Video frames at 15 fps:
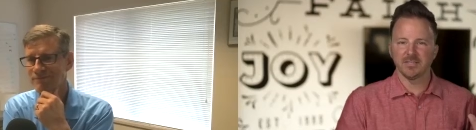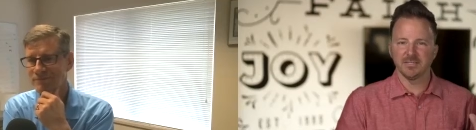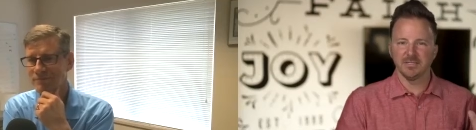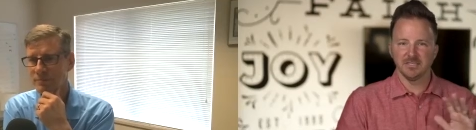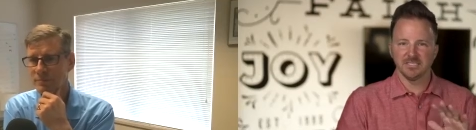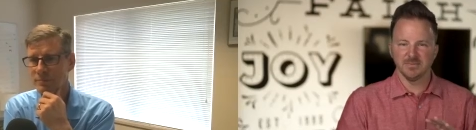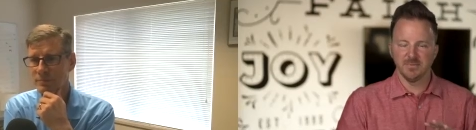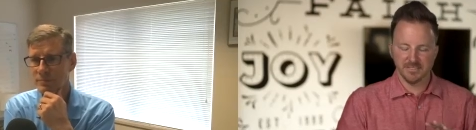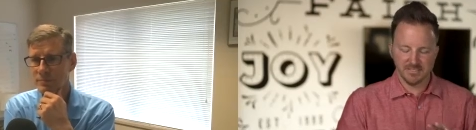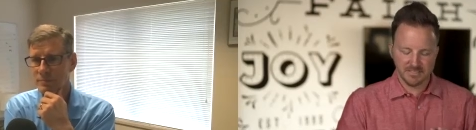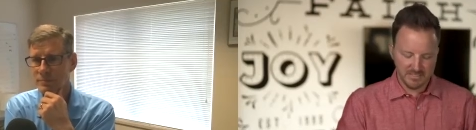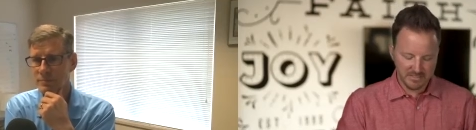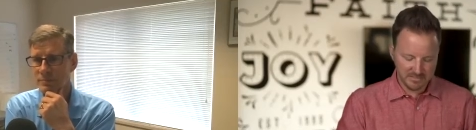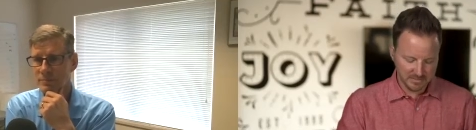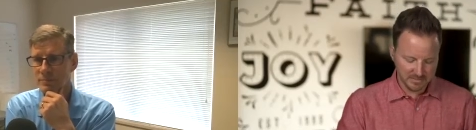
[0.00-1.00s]
Speaker 1: it's about
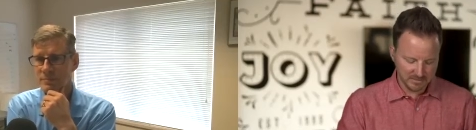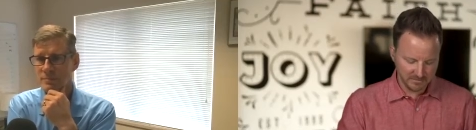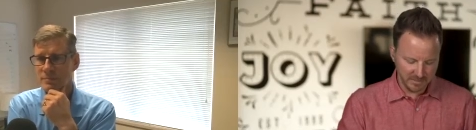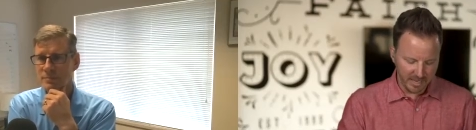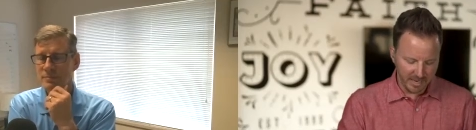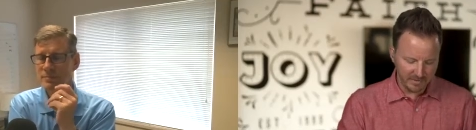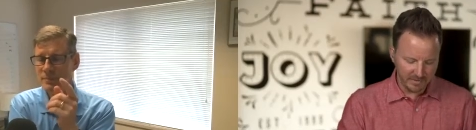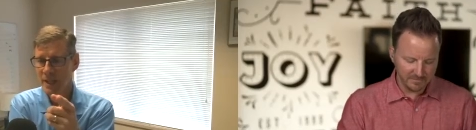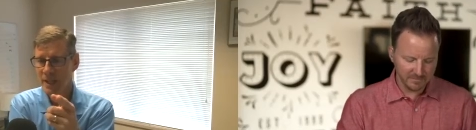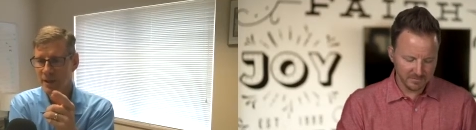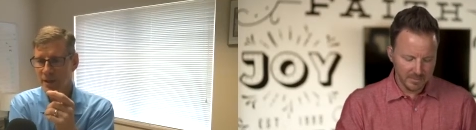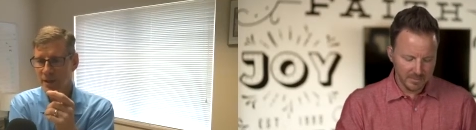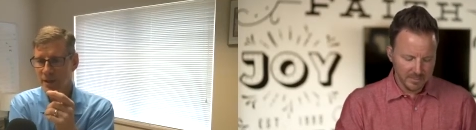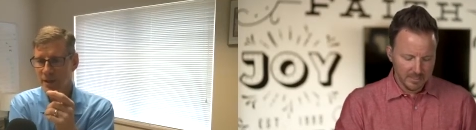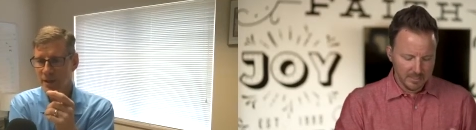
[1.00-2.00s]
seasons of life. I
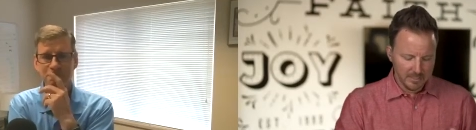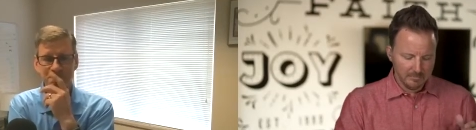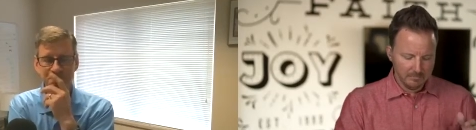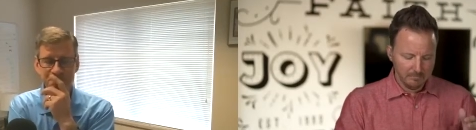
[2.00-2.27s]
agree.